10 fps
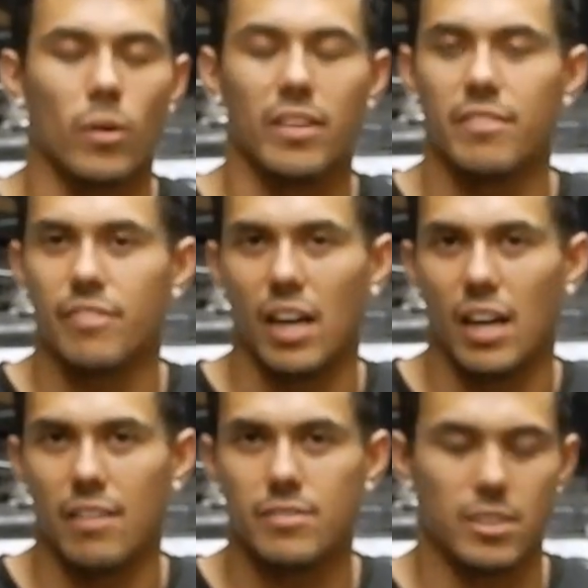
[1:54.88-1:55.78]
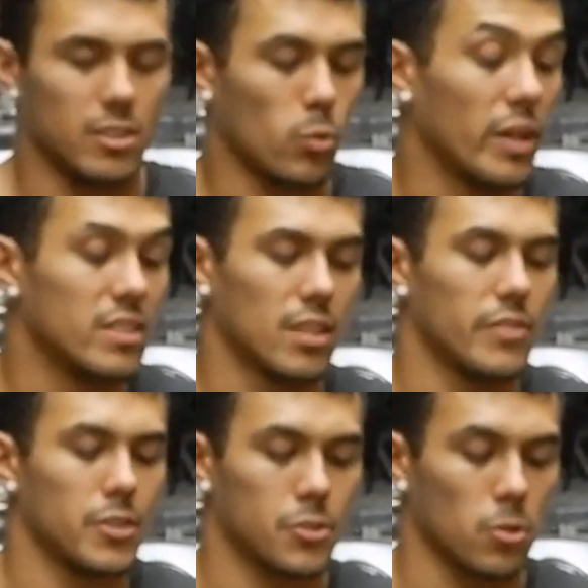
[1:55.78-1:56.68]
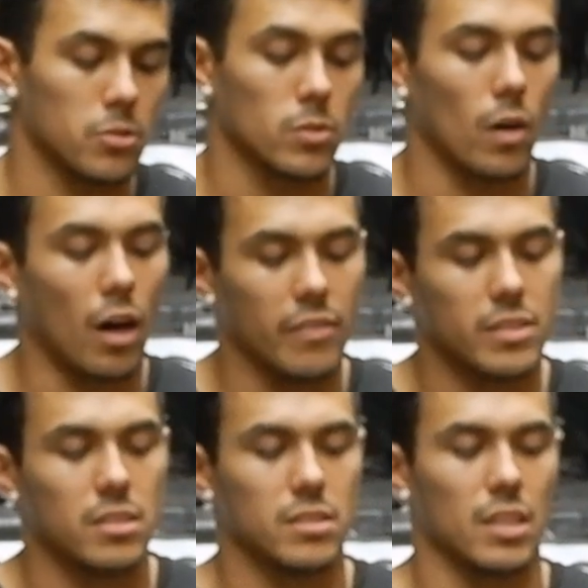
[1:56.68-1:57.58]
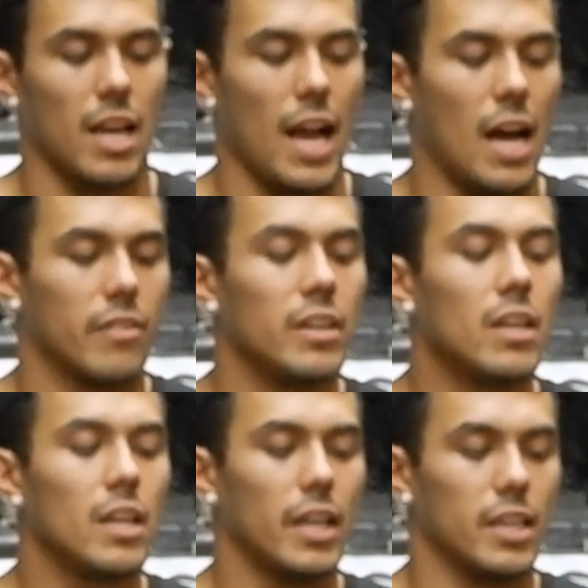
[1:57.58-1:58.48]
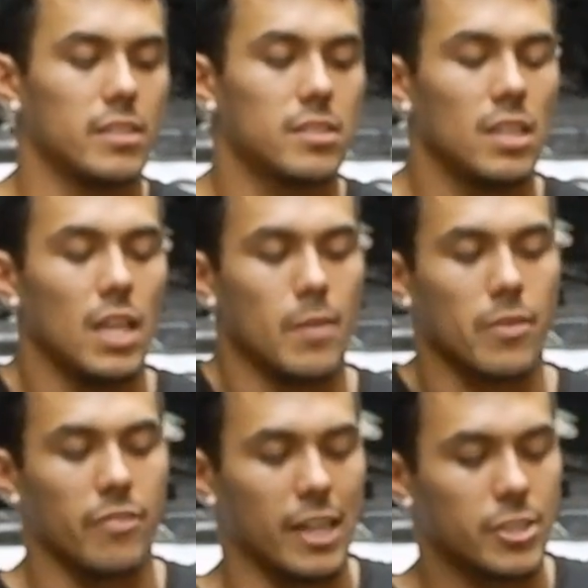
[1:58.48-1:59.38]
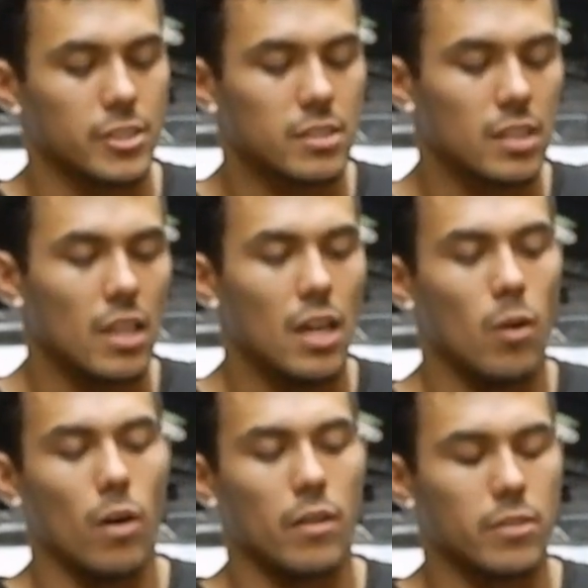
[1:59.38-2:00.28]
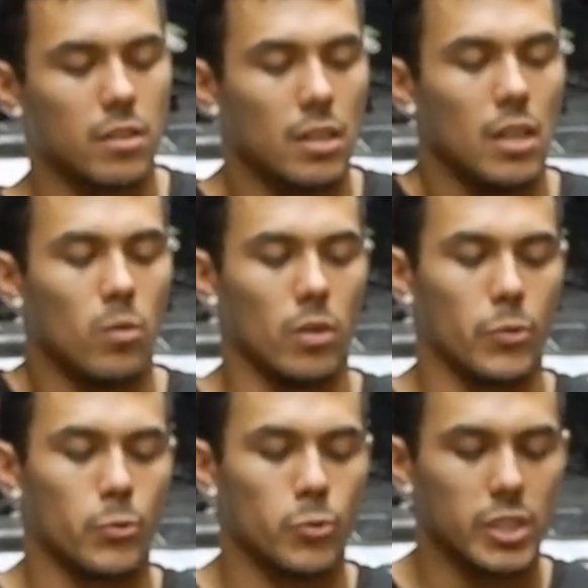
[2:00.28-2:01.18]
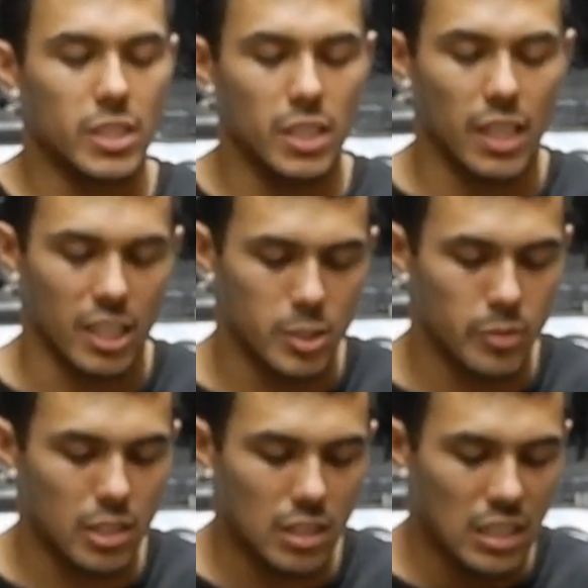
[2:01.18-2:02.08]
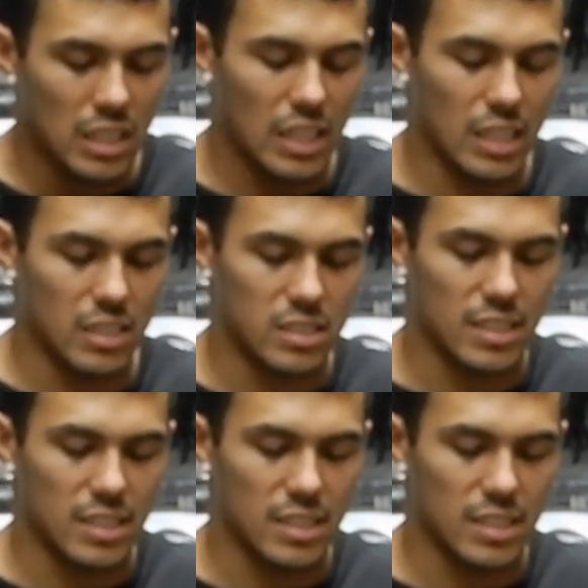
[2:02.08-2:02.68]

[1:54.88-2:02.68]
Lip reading: 25 to 27 years old, so obviously it's going to have its imperfections. However, what really gets me is